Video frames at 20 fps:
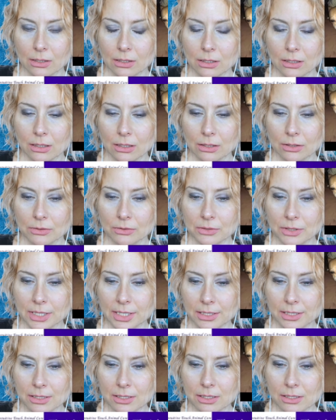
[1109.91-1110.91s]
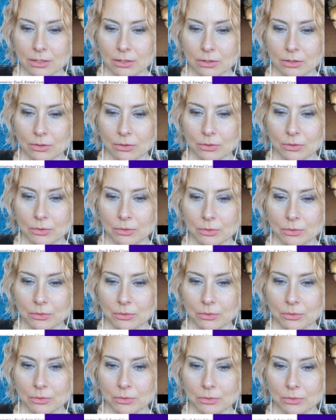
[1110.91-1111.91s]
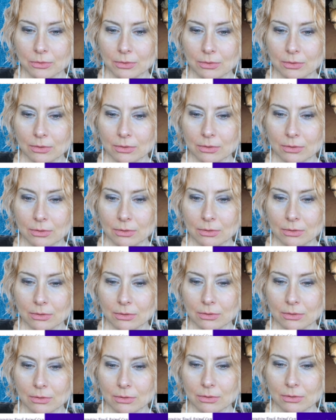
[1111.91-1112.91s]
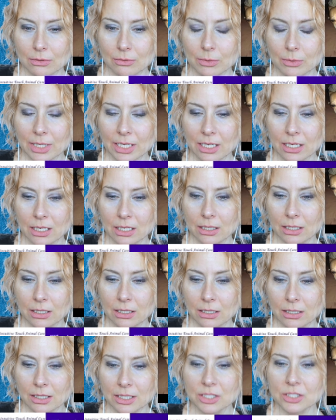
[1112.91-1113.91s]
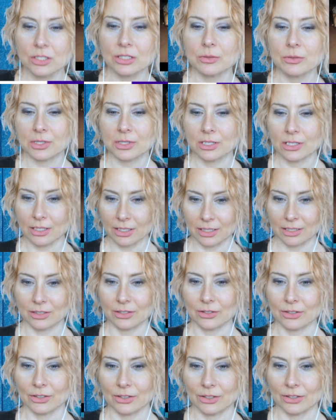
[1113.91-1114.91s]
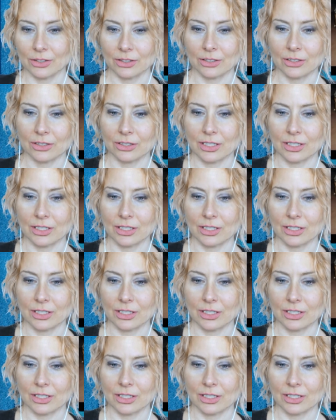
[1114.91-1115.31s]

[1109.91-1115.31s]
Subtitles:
All right. So when I initially was talking to her